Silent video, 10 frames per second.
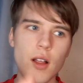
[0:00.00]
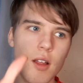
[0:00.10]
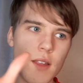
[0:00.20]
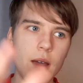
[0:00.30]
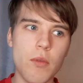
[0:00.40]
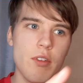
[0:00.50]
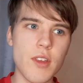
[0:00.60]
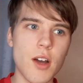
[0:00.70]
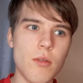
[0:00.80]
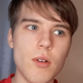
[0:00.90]
they will
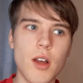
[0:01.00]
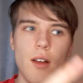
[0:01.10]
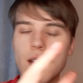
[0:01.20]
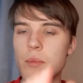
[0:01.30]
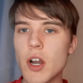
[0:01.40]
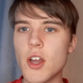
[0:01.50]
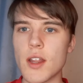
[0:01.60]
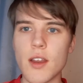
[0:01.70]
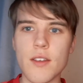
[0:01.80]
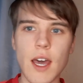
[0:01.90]
still they'll be looking
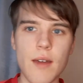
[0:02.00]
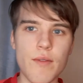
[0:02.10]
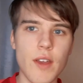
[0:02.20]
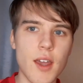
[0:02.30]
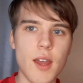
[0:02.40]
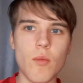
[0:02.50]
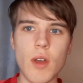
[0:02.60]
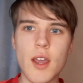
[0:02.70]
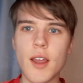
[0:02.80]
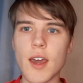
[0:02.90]
at this game thinking we
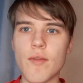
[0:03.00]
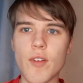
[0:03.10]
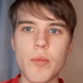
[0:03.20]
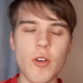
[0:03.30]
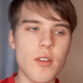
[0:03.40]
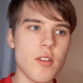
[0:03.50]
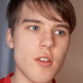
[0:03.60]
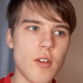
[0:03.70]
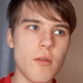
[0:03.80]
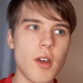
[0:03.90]
can get three points
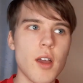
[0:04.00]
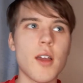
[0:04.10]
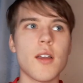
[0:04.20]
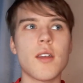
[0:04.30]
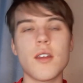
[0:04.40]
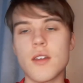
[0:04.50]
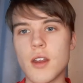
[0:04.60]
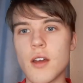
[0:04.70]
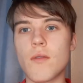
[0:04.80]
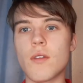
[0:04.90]
to you
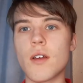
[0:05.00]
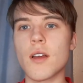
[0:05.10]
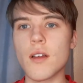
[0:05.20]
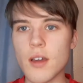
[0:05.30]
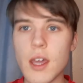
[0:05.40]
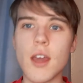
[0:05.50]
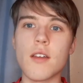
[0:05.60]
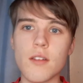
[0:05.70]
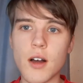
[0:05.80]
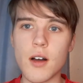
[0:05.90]
know
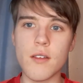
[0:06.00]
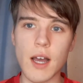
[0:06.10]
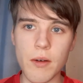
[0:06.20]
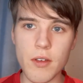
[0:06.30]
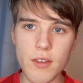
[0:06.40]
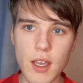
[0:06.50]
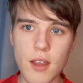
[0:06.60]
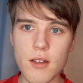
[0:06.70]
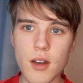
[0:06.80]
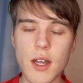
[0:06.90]
kickstart our
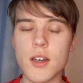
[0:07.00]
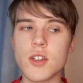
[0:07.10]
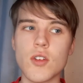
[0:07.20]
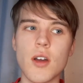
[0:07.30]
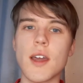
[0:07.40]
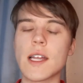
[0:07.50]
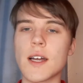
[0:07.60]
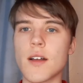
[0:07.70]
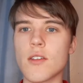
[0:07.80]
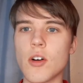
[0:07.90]
season and try and get
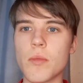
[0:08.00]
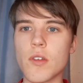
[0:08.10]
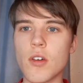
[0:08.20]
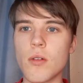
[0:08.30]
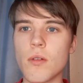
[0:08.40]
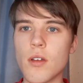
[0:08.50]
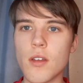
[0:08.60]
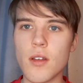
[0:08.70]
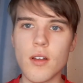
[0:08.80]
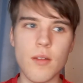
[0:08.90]
that top two
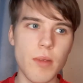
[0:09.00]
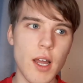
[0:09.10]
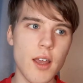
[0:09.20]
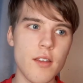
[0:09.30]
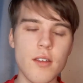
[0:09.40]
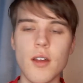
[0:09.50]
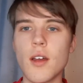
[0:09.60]
place.